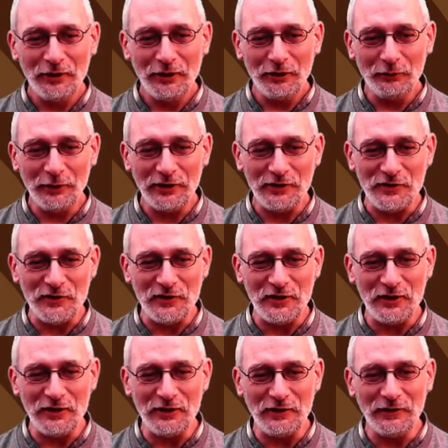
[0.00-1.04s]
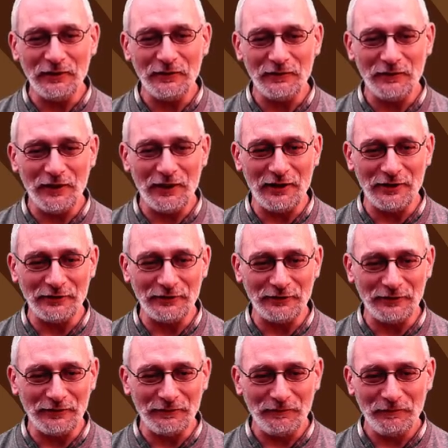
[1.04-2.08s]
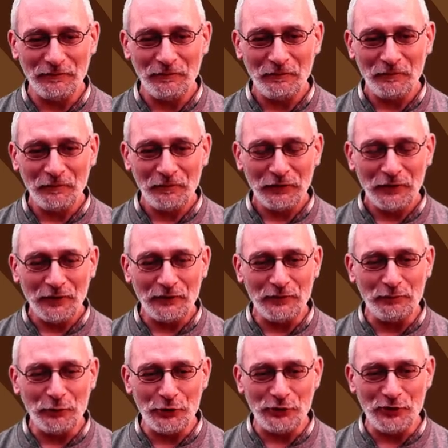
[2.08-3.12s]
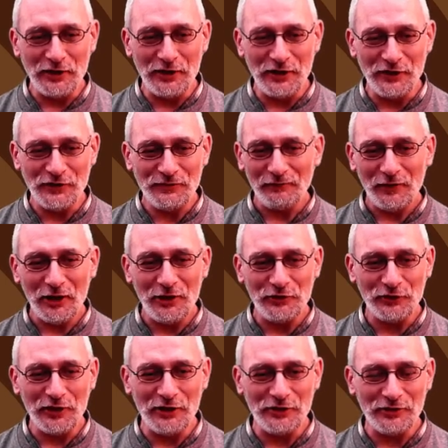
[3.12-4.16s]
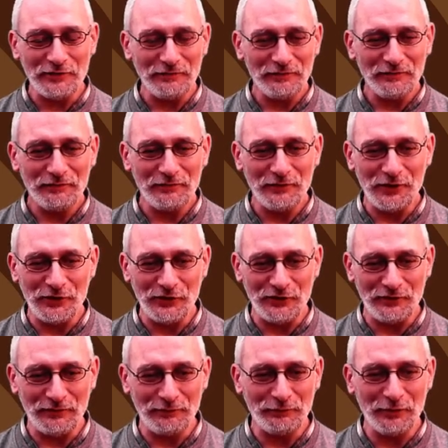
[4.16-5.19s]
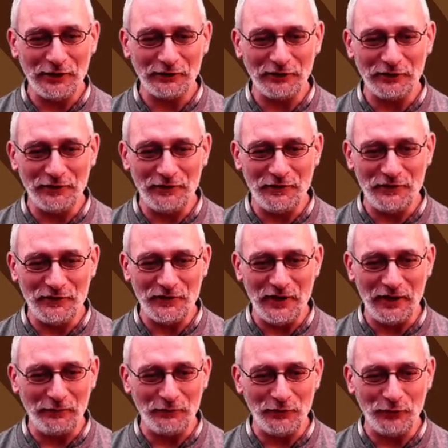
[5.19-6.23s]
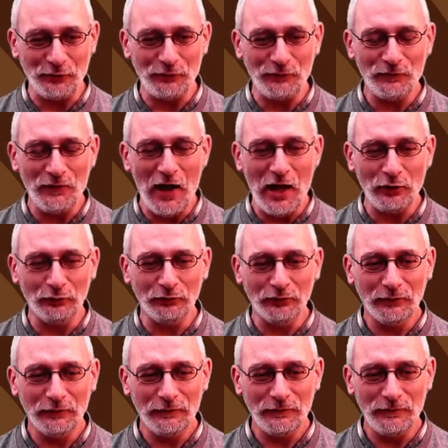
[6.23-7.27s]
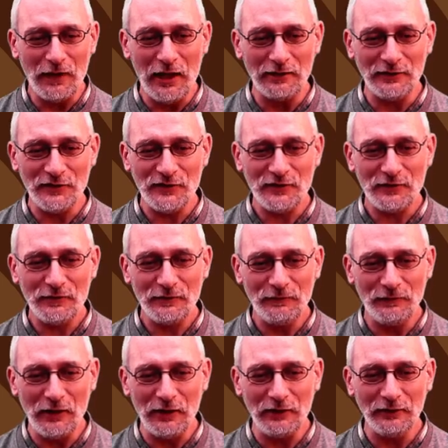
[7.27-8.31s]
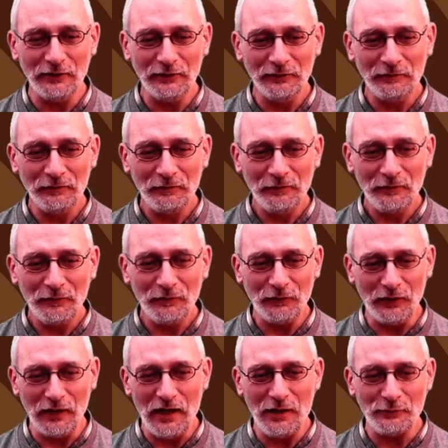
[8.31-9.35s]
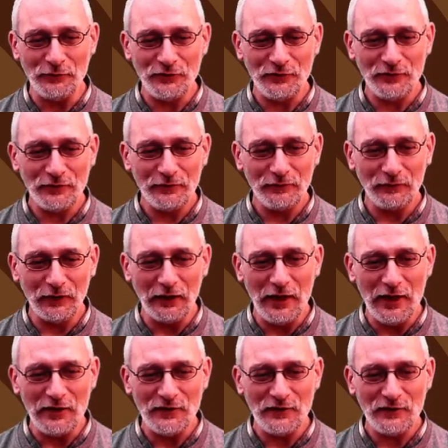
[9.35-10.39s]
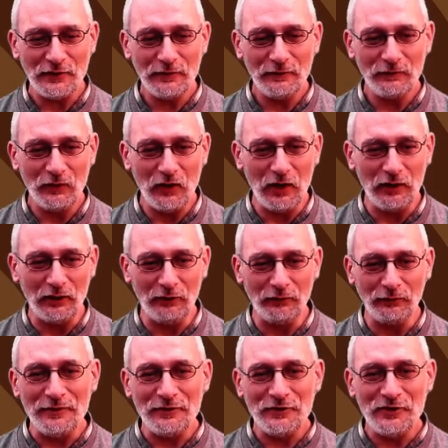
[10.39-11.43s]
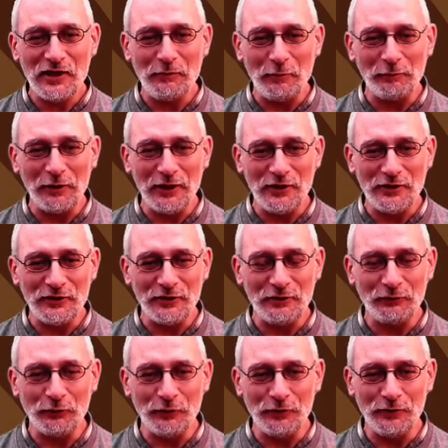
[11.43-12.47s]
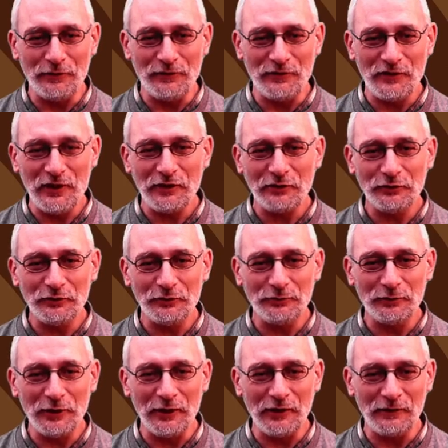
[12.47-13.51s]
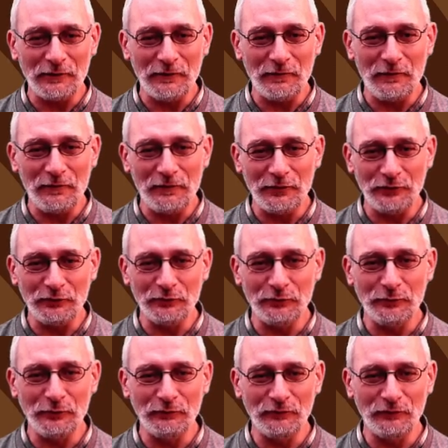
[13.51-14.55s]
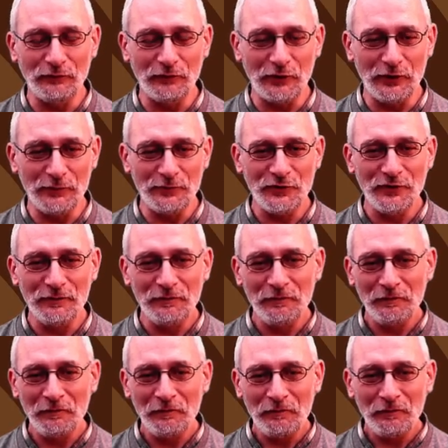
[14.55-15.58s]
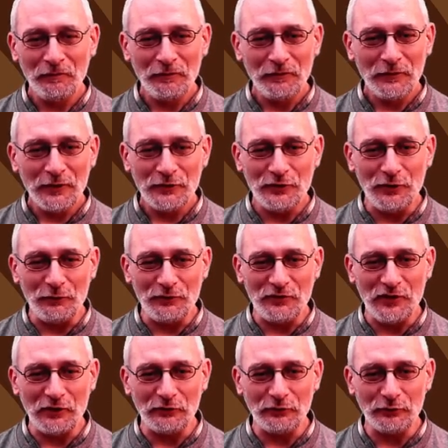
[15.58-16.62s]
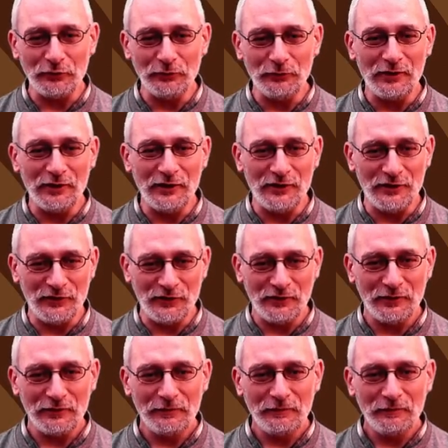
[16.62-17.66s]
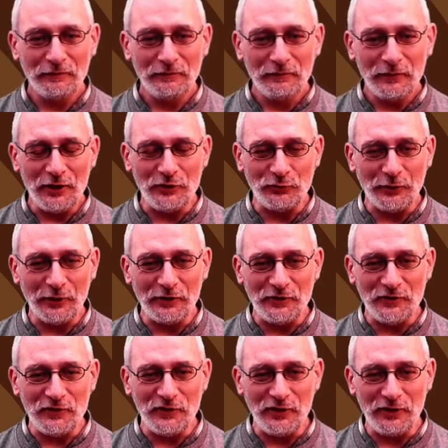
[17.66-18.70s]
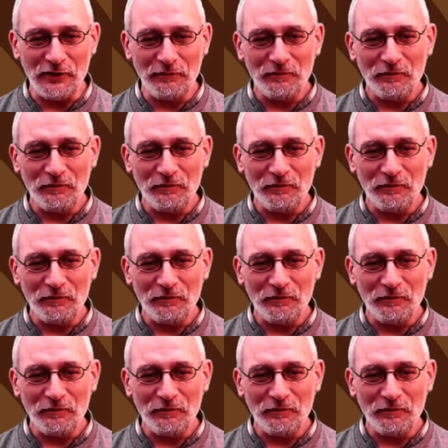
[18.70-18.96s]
we can see that the Portuguese conjugation is practically the same. So falo, falas, fala, falamos, falais, falam. The same applies for the second group and the third group of verbs. So the second group is, as we can see,